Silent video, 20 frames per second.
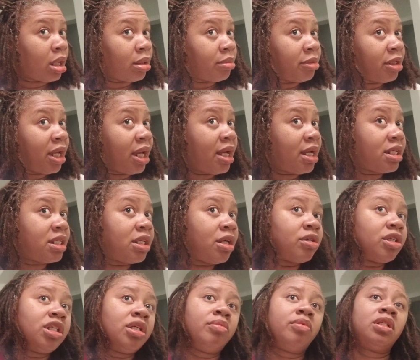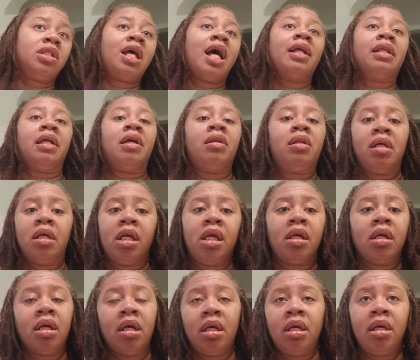yeah, so she was like, they're
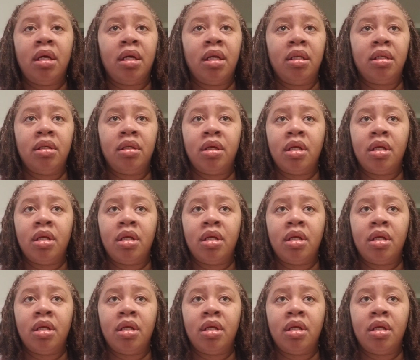looking good,